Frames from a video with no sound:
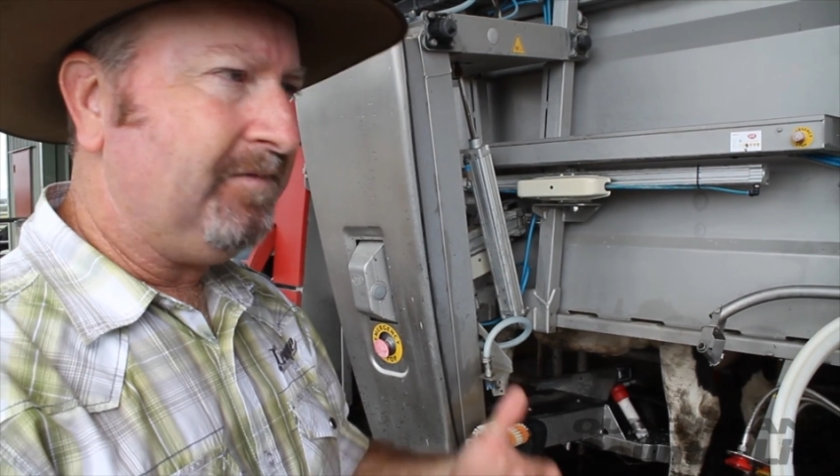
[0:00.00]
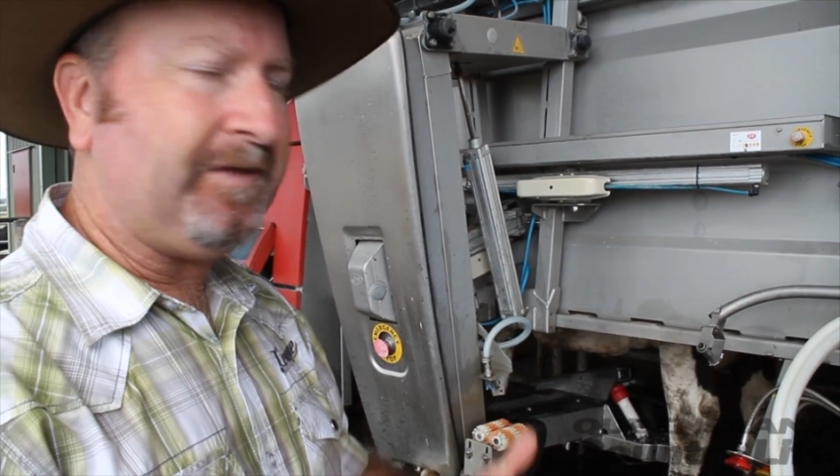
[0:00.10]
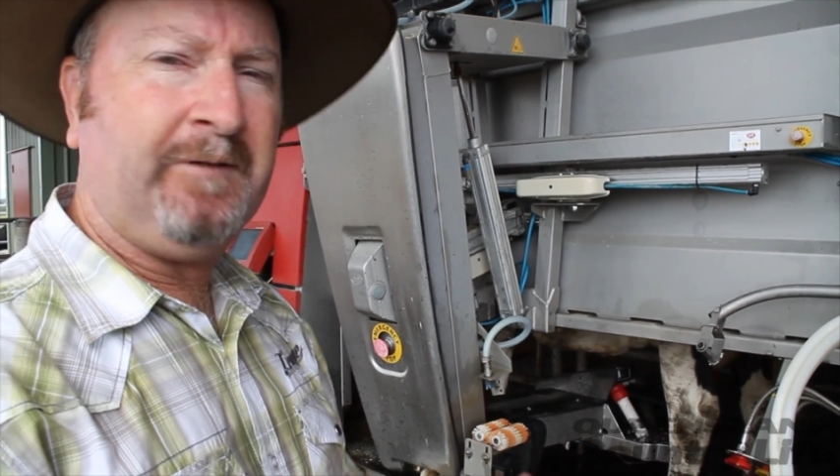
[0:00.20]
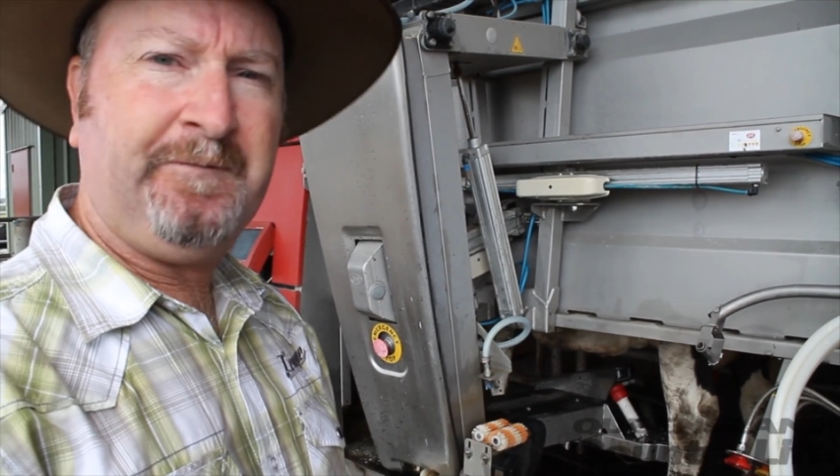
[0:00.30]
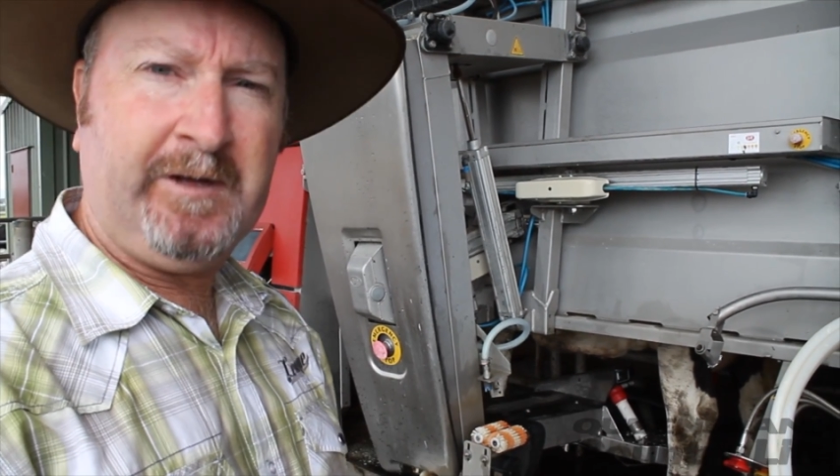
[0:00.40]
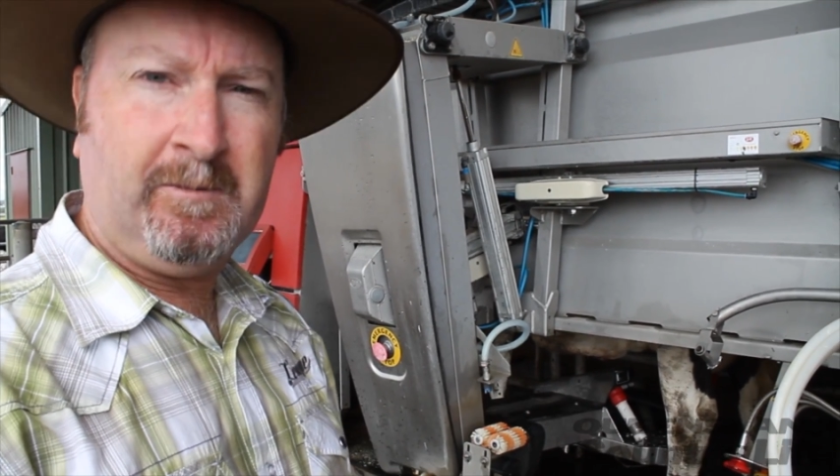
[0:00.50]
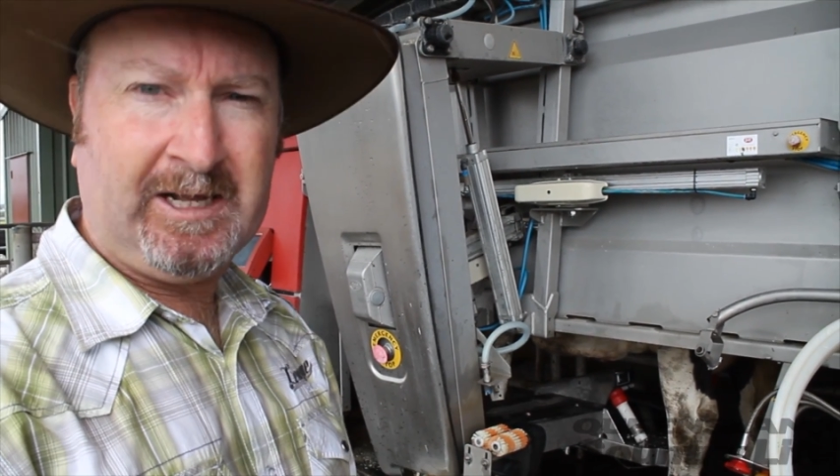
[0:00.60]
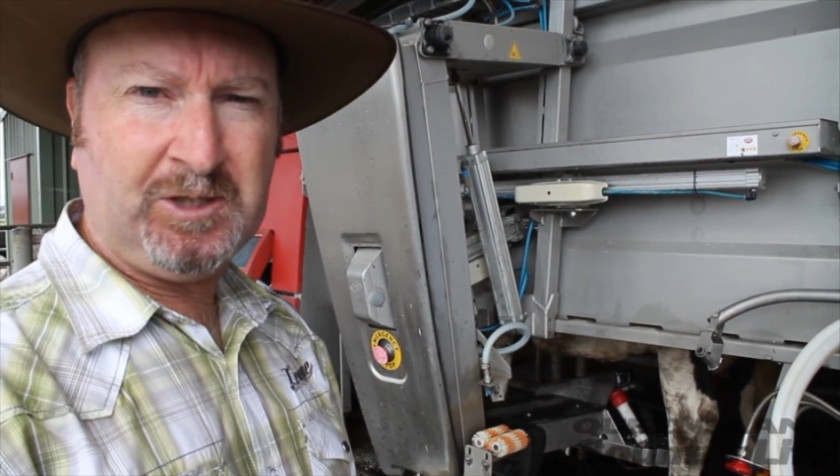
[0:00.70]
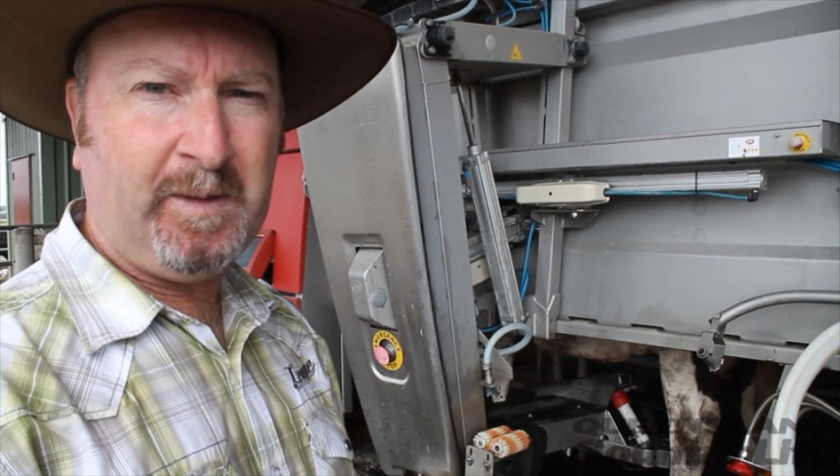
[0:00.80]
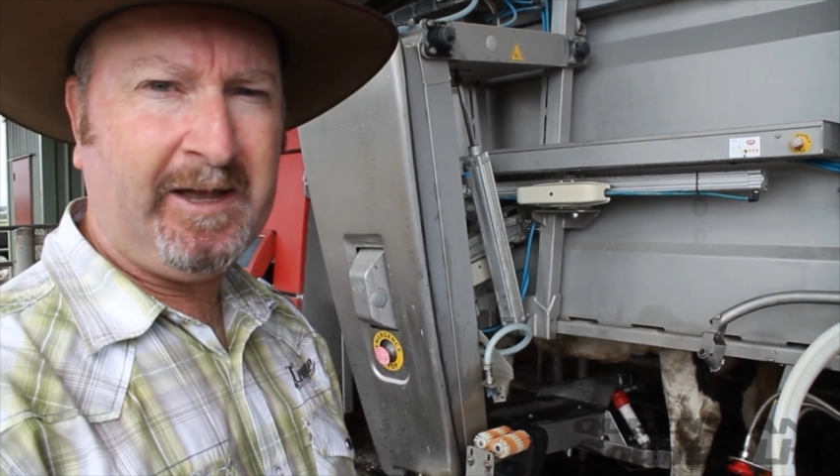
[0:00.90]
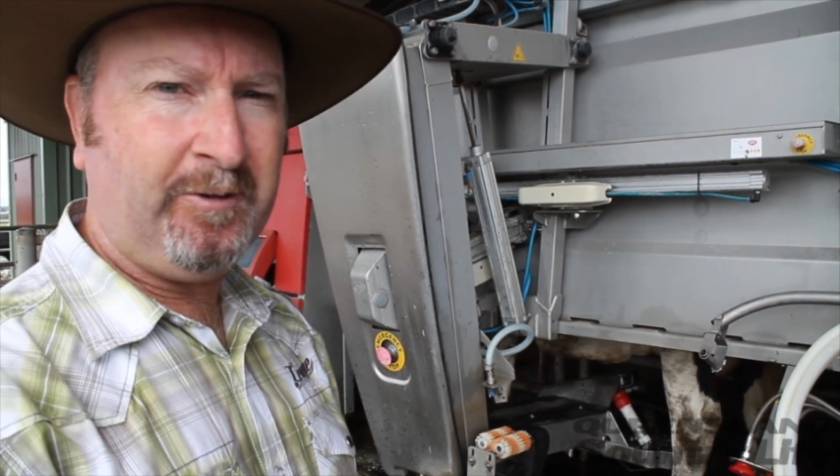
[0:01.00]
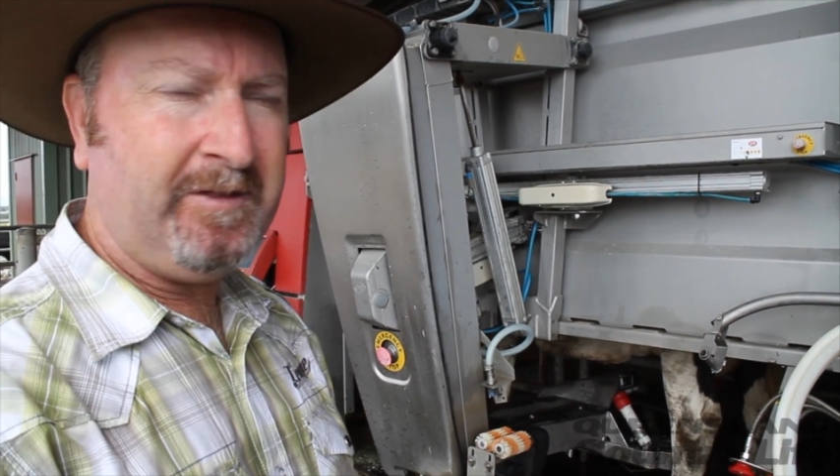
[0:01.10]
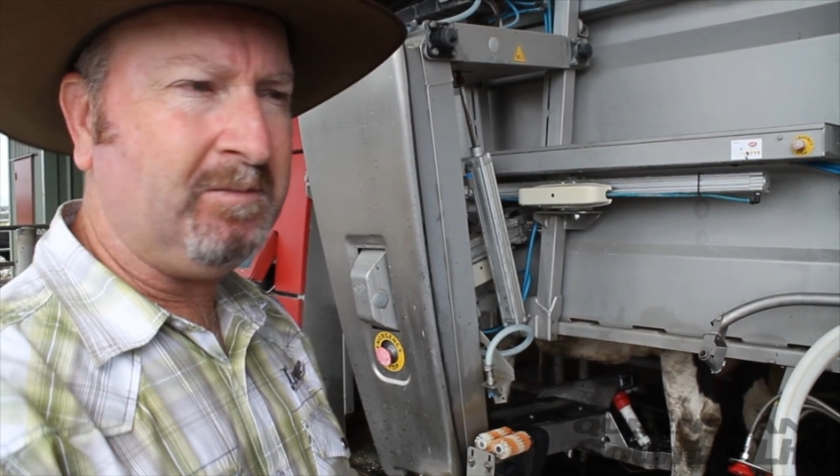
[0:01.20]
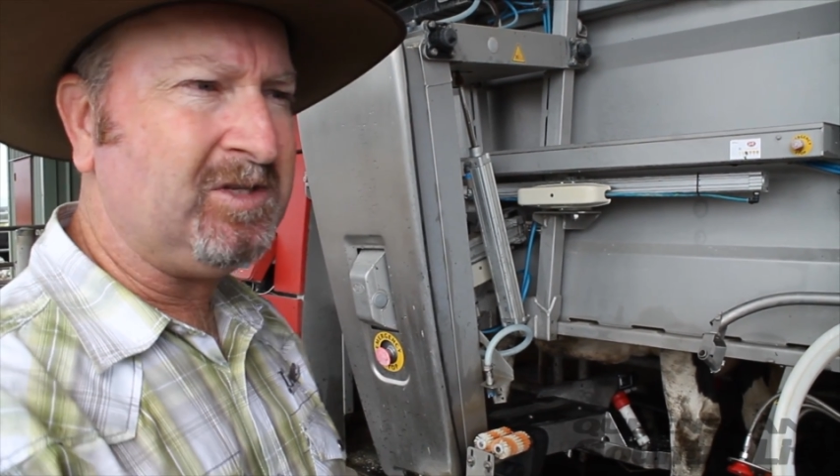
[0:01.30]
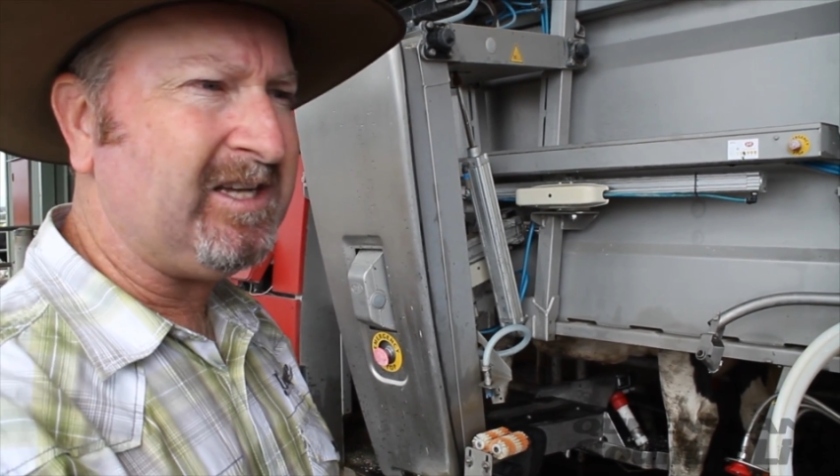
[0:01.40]
they'll feel much better
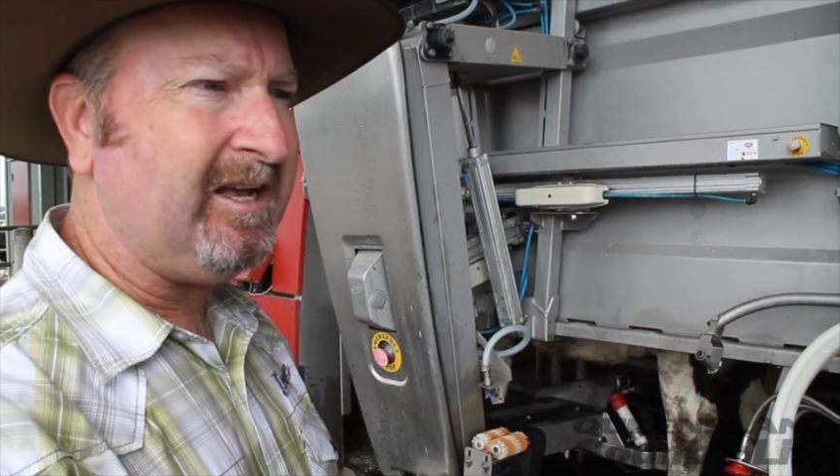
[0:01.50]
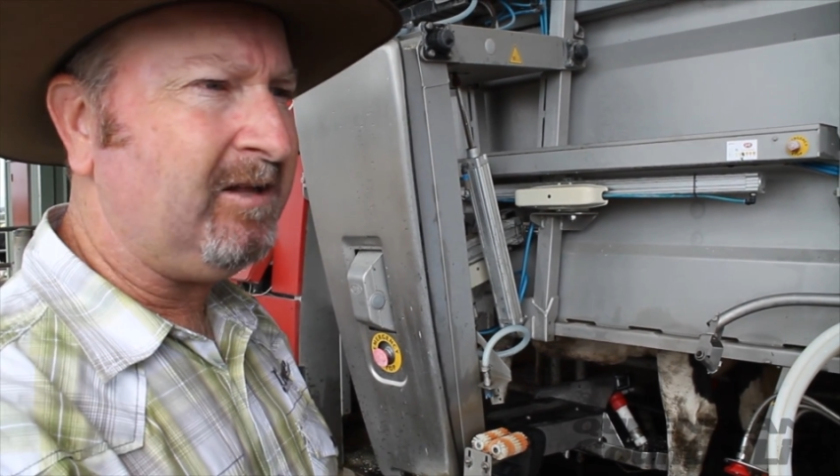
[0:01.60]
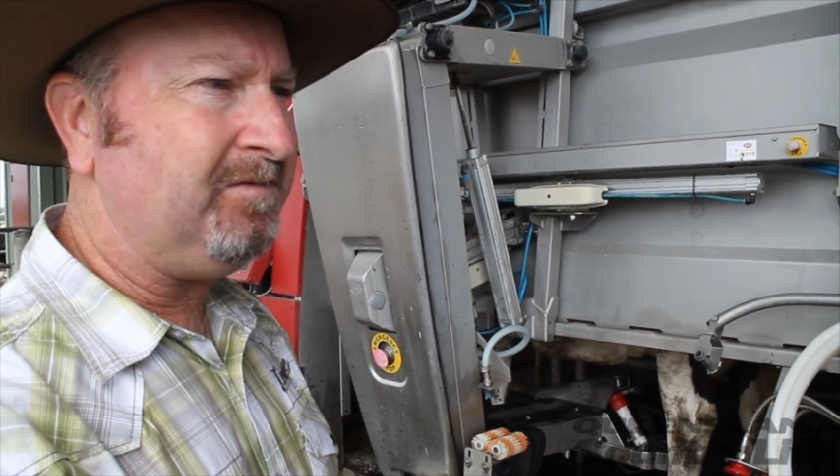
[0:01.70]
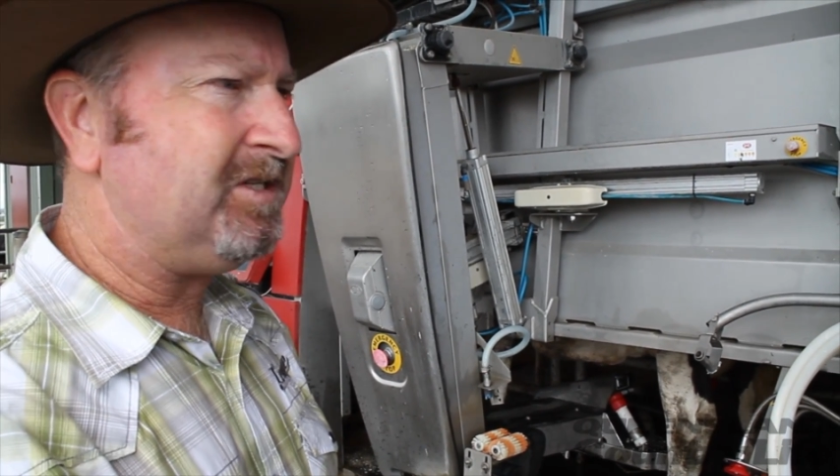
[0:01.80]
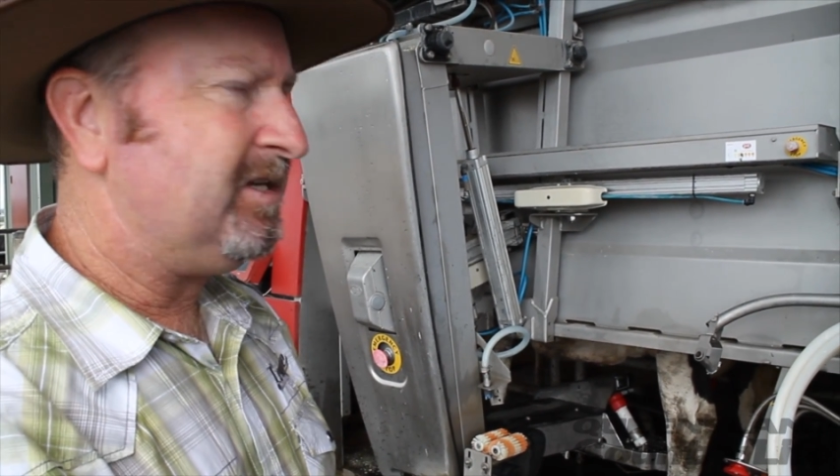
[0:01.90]
in themselves,